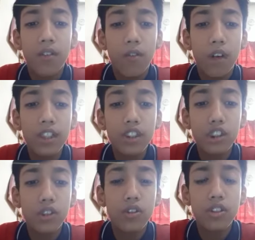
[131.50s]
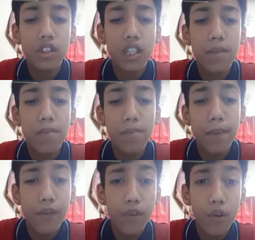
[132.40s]
One should sleep
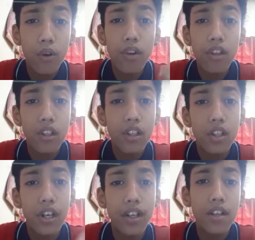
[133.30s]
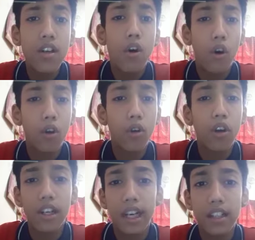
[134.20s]
before 10
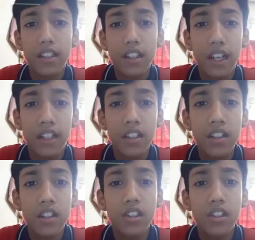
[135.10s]
o'clock at the night.